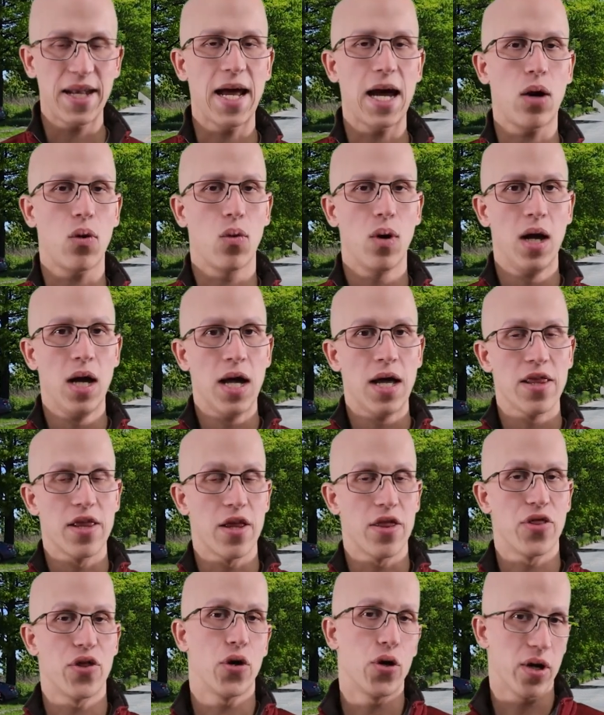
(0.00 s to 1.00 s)
Now,
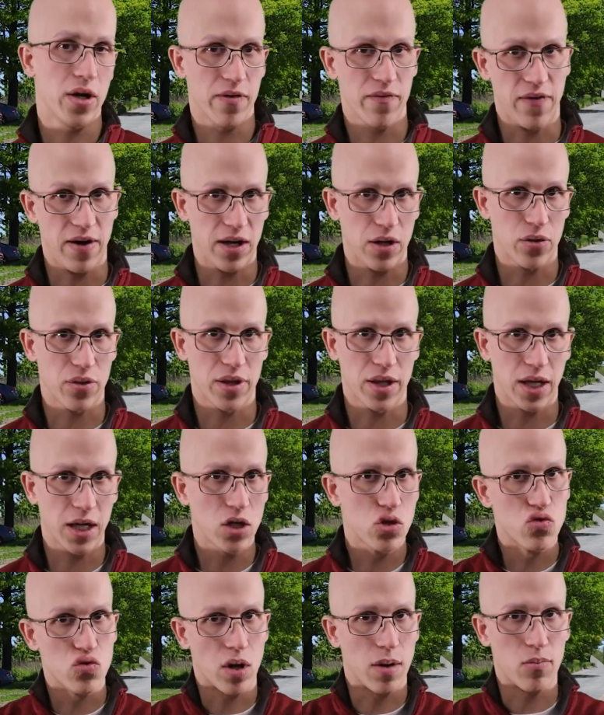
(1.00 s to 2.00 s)
the third and final
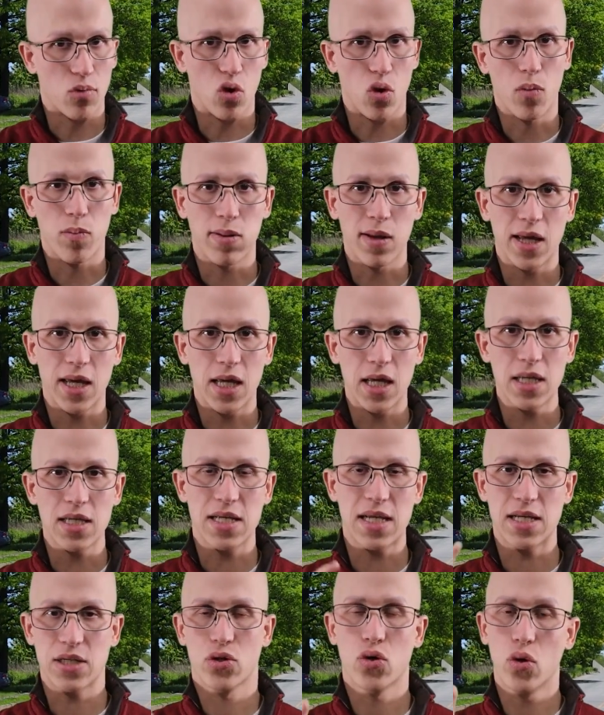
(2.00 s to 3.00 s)
thing, drum roll
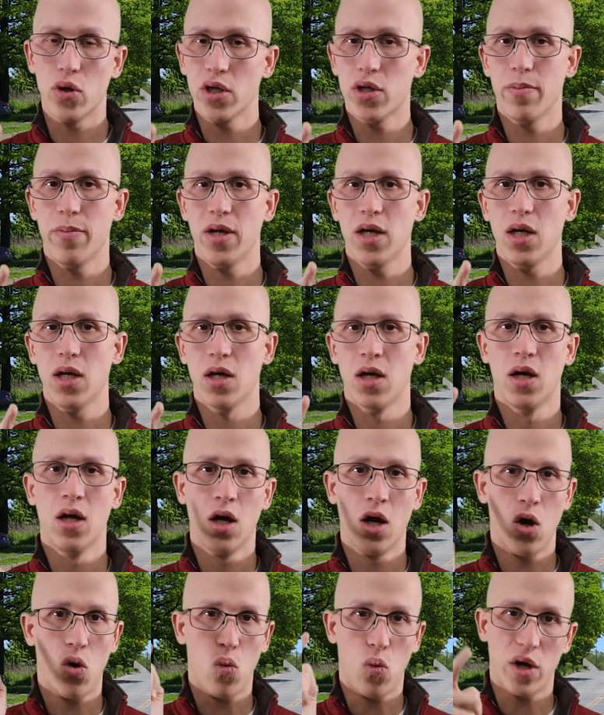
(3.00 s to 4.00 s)
please, is going to be
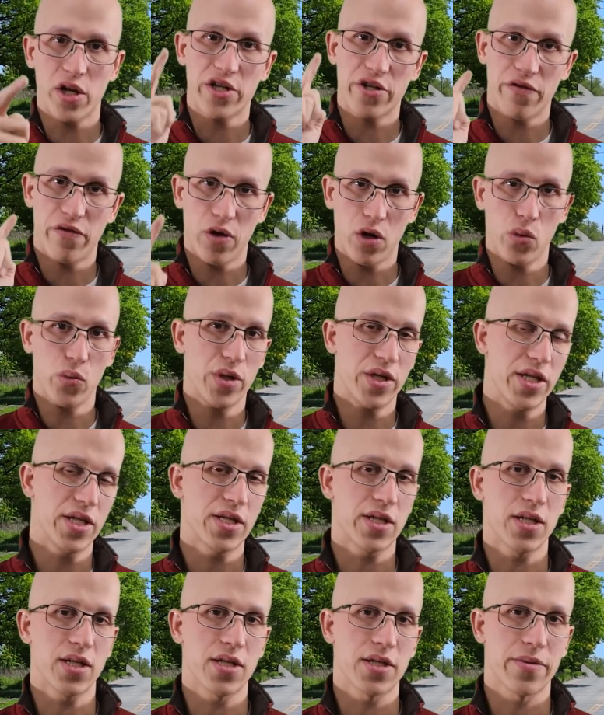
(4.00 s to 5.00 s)
watch a following
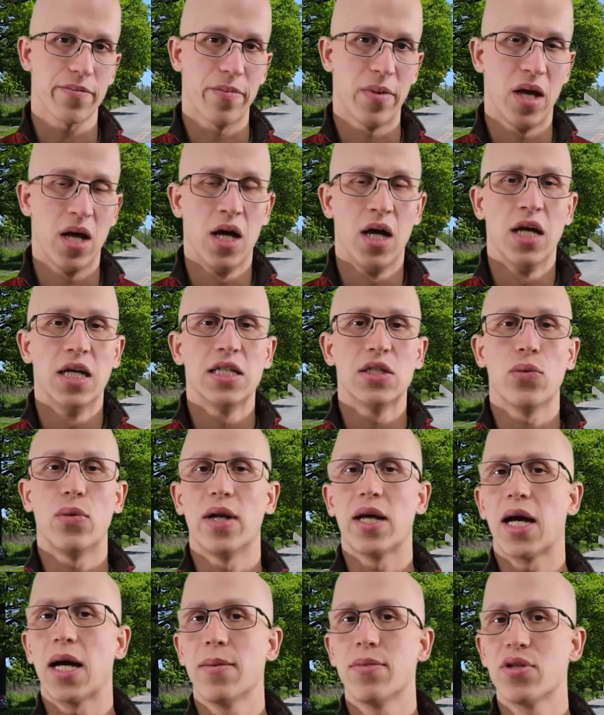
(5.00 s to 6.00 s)
distance.
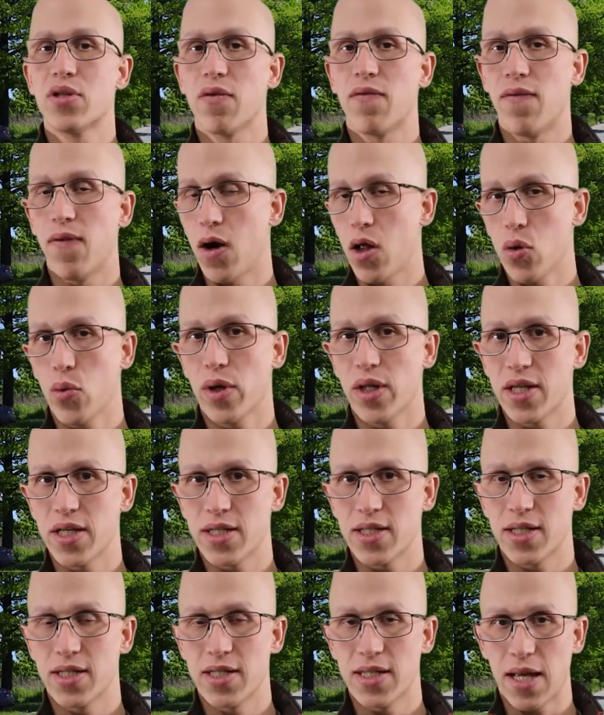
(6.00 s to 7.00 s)
So when it comes to
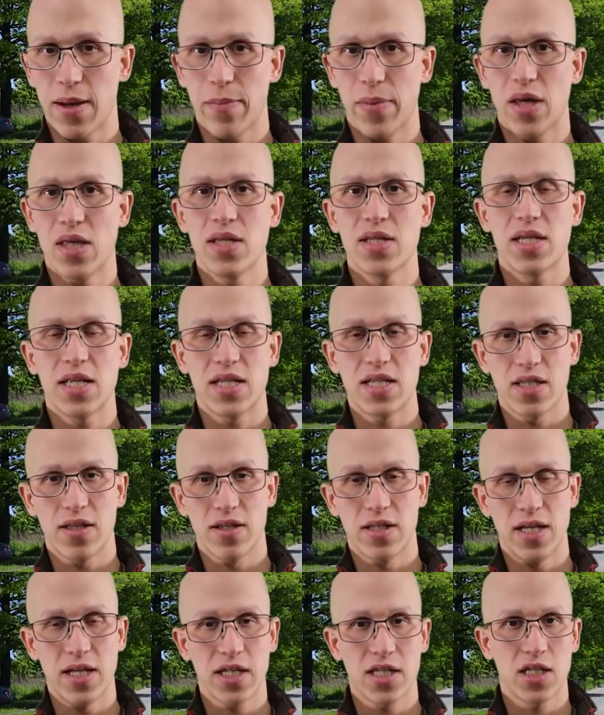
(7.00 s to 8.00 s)
following distance, that means
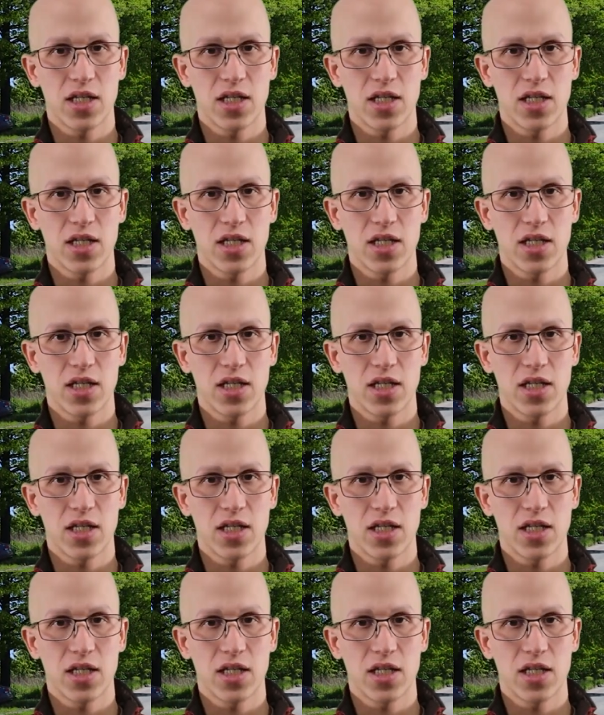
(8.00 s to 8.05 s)
it's the